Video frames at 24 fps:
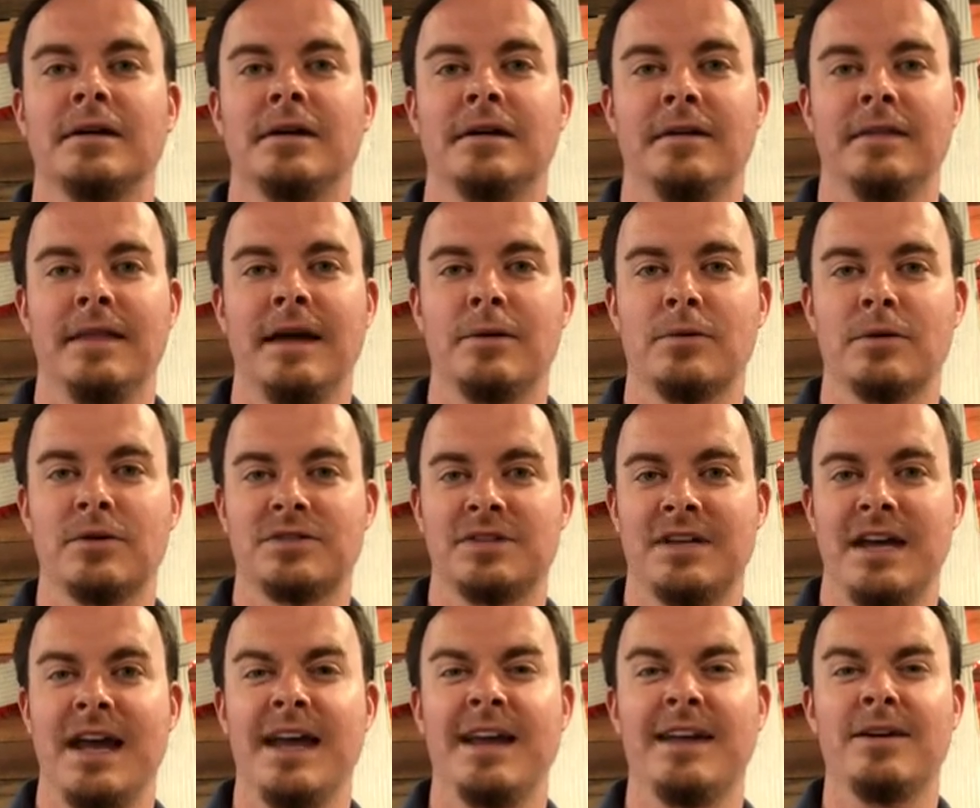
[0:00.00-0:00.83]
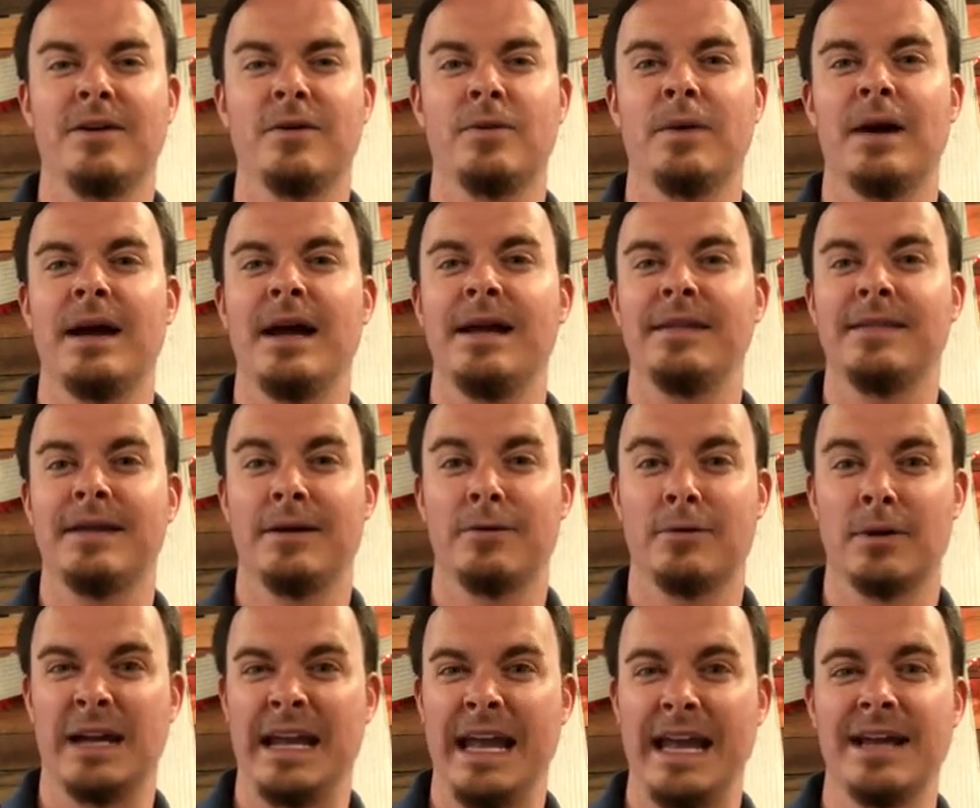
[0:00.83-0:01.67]
that were taken away, that
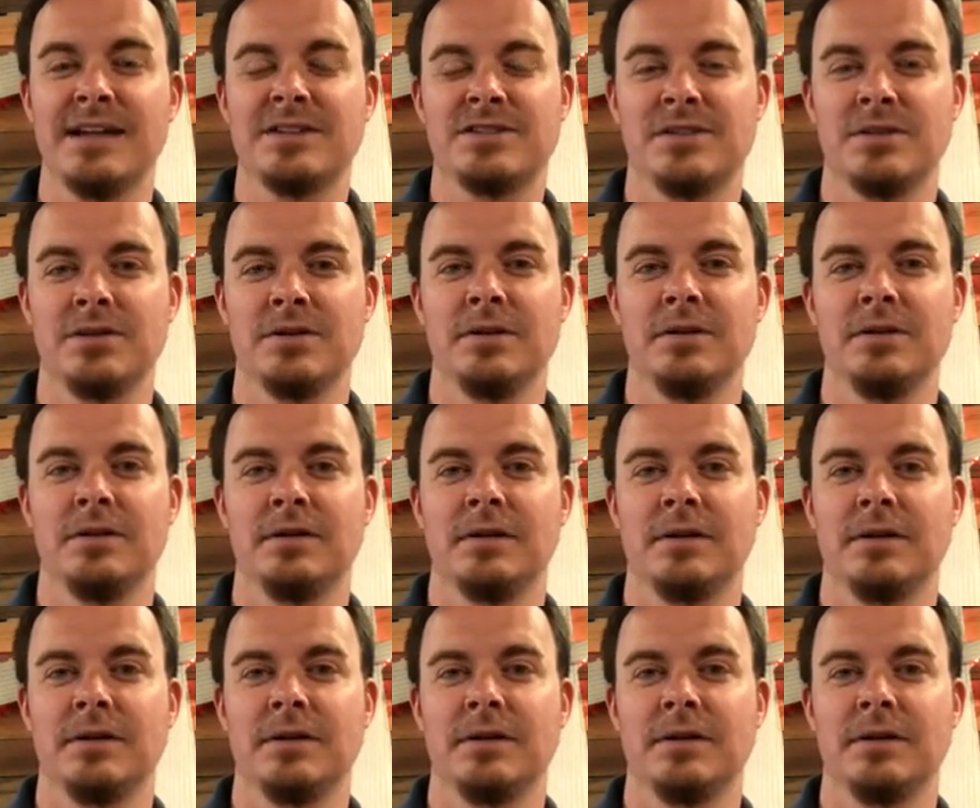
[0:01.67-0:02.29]
were canceled,